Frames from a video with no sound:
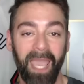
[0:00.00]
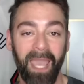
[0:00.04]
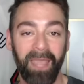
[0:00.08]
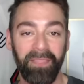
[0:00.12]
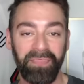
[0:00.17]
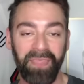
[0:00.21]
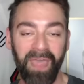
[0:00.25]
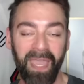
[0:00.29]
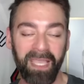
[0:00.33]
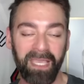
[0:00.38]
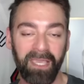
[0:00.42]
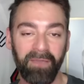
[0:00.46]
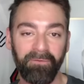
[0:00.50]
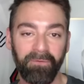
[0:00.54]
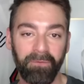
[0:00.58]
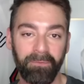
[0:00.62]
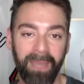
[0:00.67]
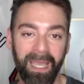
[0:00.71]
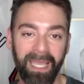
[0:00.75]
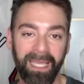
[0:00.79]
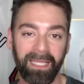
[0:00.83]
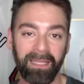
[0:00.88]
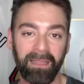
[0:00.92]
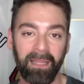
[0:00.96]
And thank you for
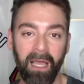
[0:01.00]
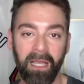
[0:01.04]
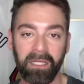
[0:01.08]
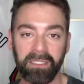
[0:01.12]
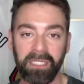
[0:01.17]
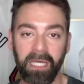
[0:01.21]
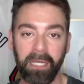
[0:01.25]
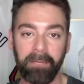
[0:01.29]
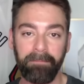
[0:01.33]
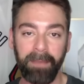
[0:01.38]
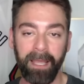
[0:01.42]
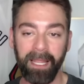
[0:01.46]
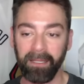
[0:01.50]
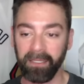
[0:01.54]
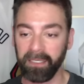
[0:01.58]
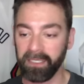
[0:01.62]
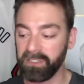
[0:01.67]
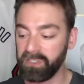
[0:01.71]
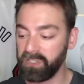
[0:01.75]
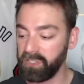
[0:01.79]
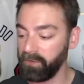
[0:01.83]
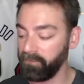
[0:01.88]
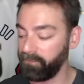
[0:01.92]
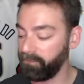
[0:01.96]
making Locked On
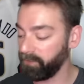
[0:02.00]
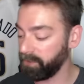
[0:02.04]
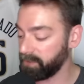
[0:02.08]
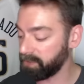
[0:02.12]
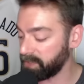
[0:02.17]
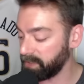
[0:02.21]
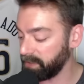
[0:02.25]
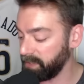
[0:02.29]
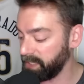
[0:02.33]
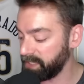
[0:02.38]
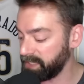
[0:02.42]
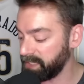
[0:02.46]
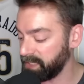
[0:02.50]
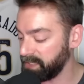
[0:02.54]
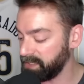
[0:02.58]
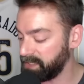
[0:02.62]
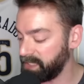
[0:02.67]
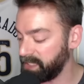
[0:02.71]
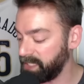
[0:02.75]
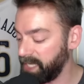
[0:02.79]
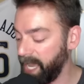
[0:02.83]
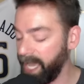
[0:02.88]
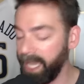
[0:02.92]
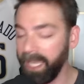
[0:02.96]
Pelicans your first listen
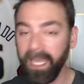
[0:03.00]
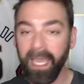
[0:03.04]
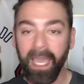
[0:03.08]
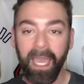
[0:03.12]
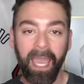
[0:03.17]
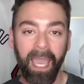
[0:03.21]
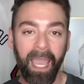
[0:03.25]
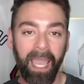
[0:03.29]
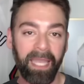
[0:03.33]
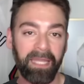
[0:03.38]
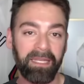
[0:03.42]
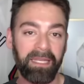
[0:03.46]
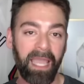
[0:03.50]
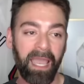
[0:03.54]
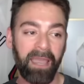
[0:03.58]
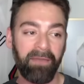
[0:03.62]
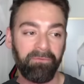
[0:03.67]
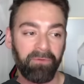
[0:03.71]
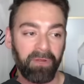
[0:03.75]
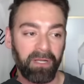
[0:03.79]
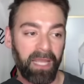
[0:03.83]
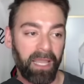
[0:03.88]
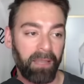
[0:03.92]
today and every